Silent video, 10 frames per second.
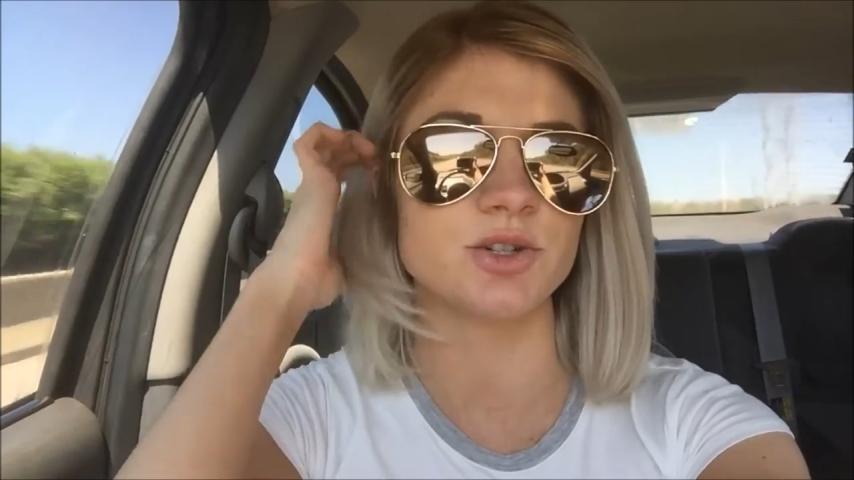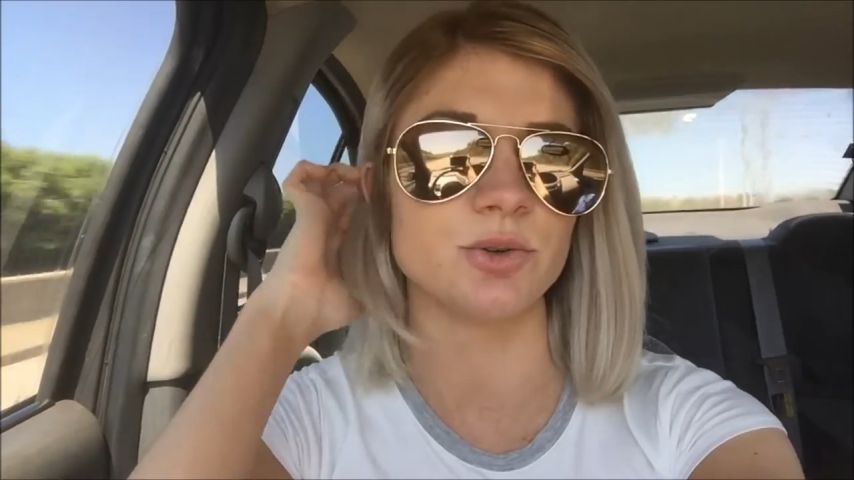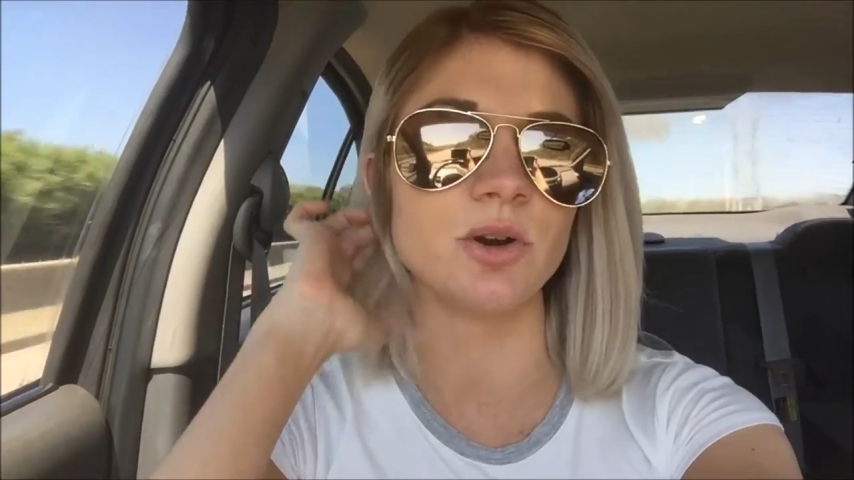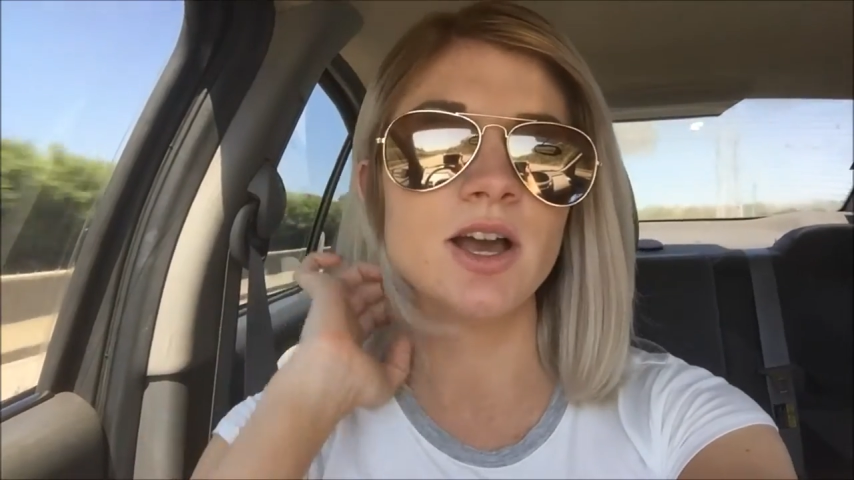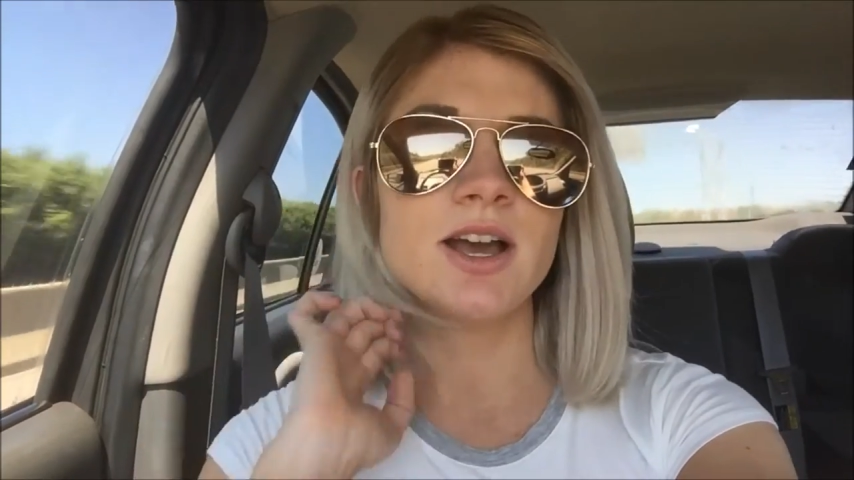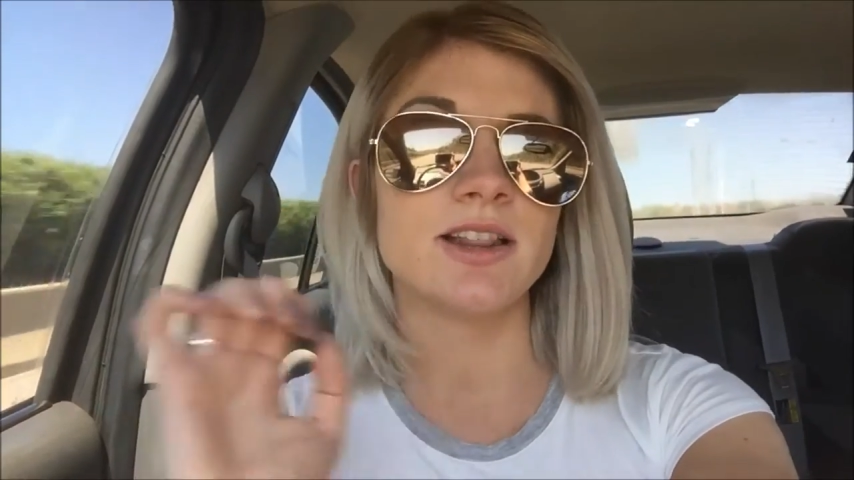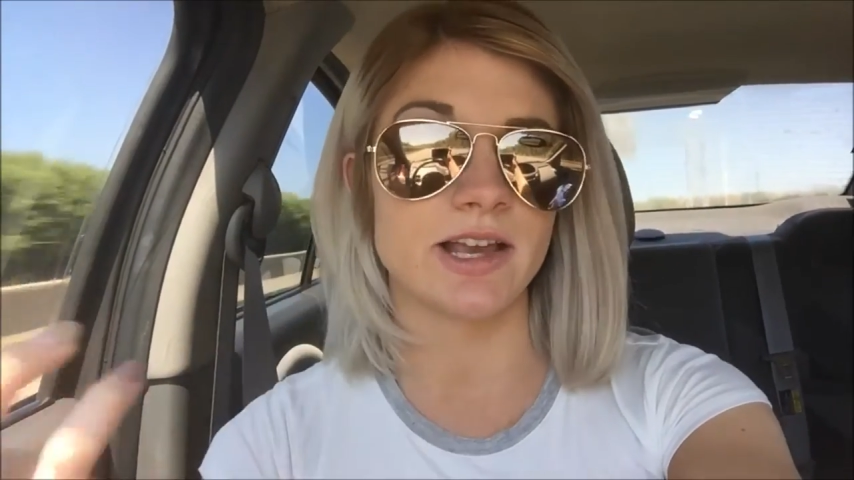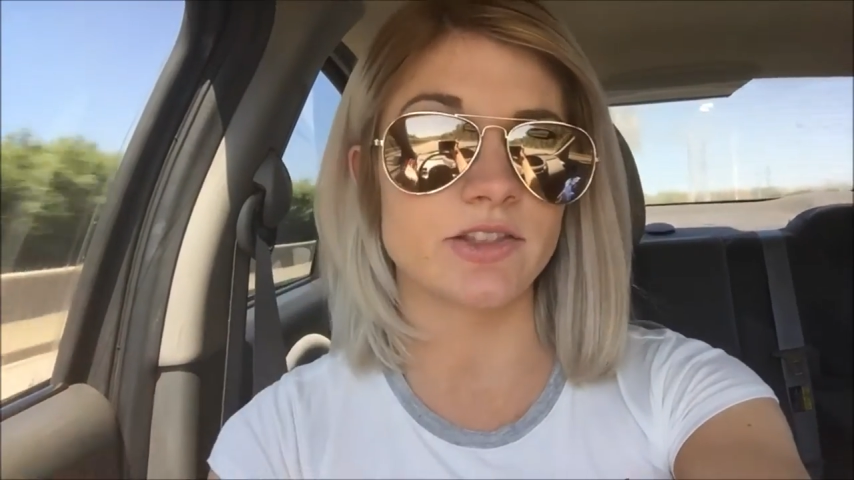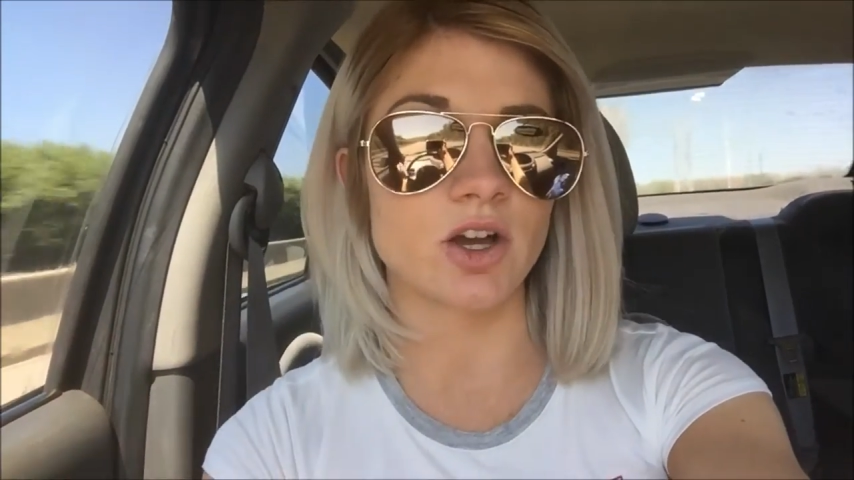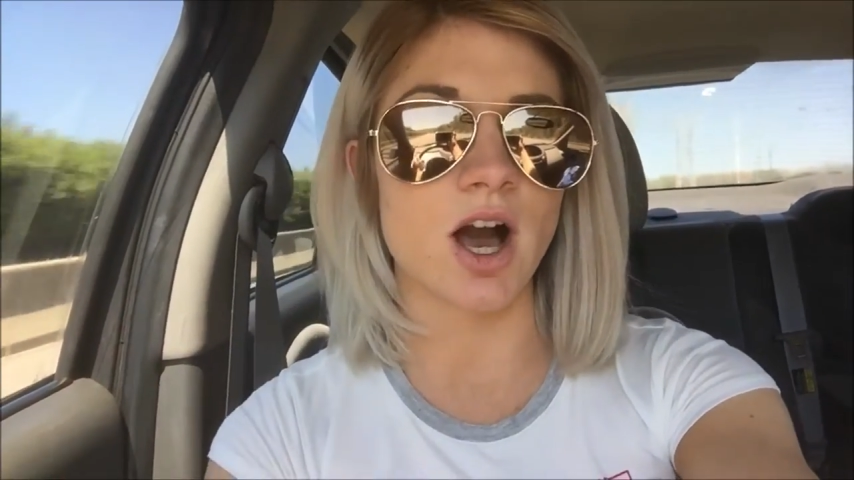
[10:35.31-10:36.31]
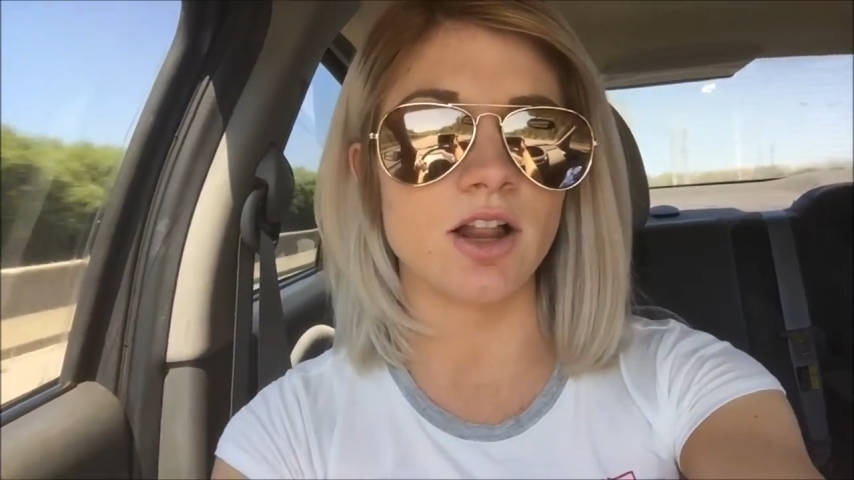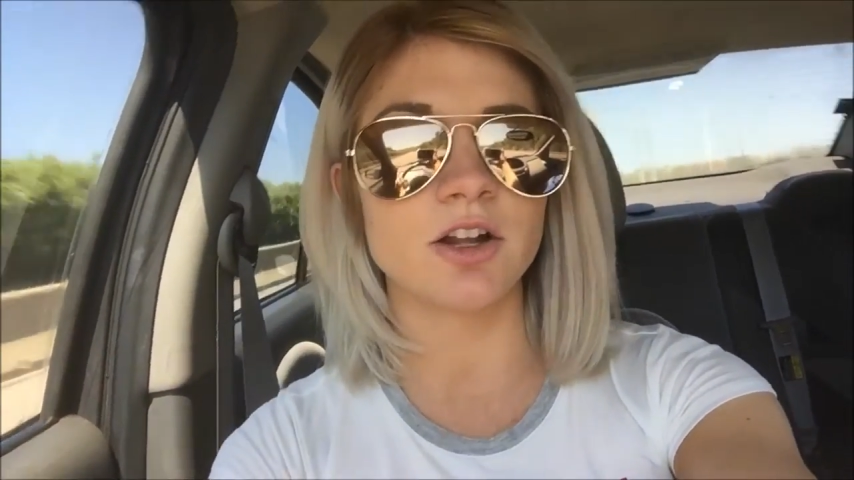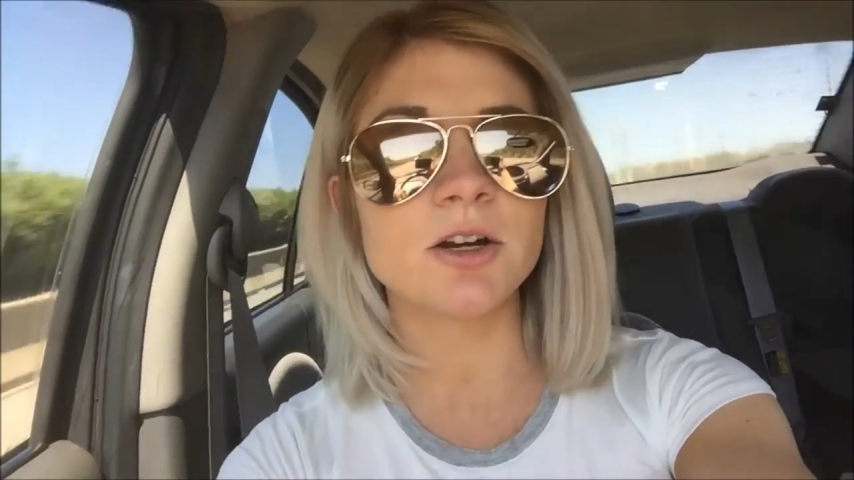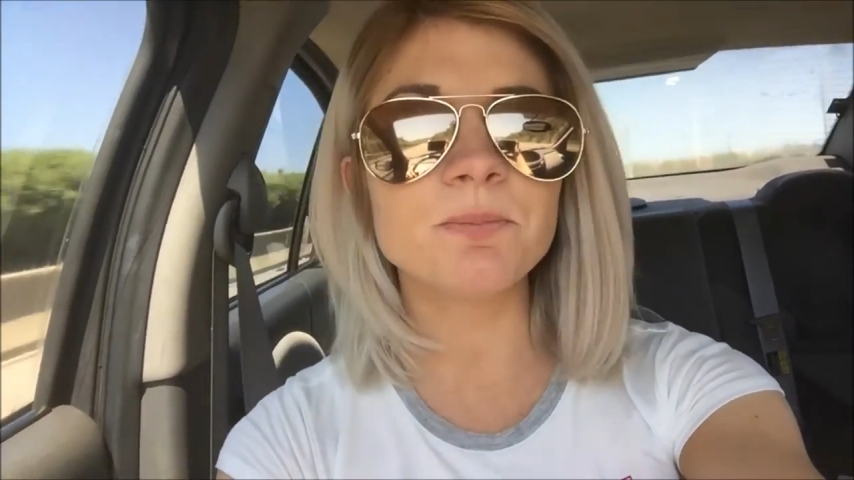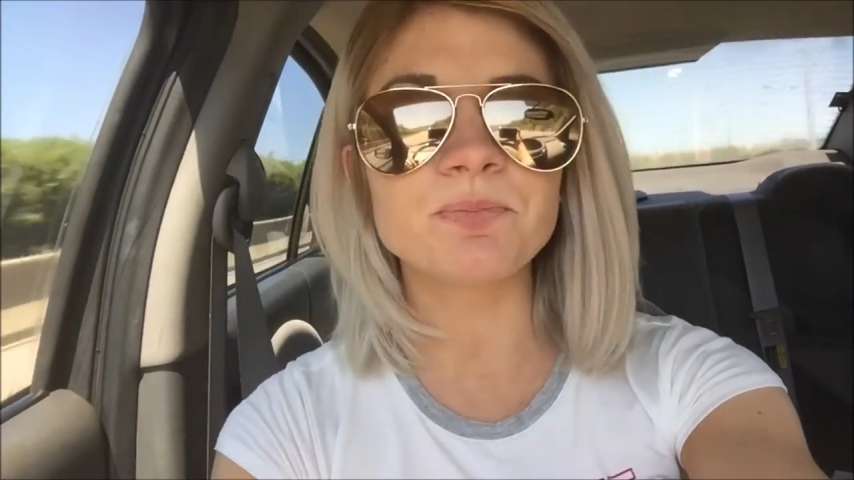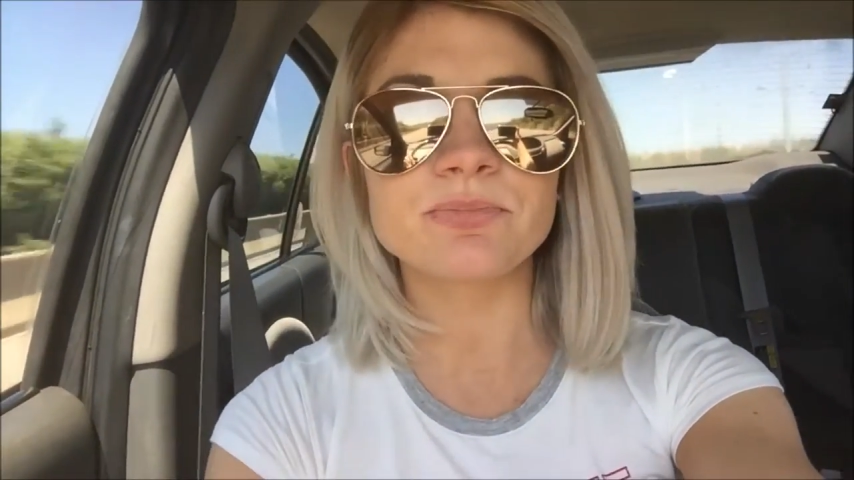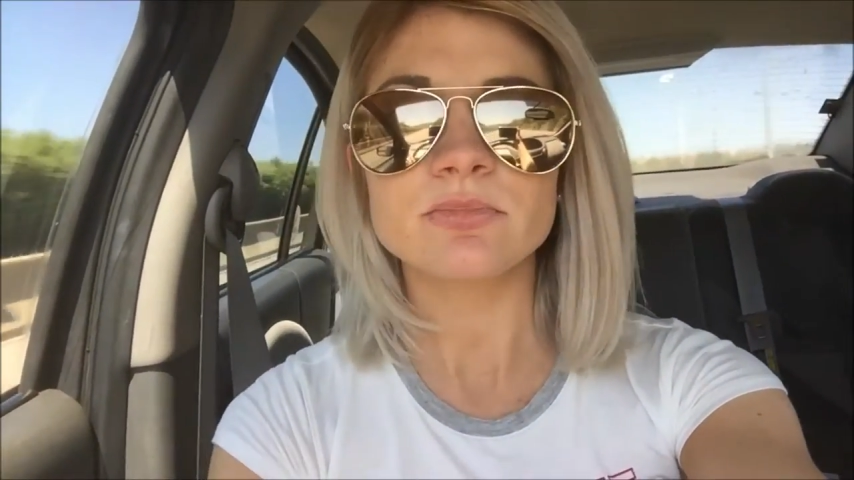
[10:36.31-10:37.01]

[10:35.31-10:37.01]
to like the color.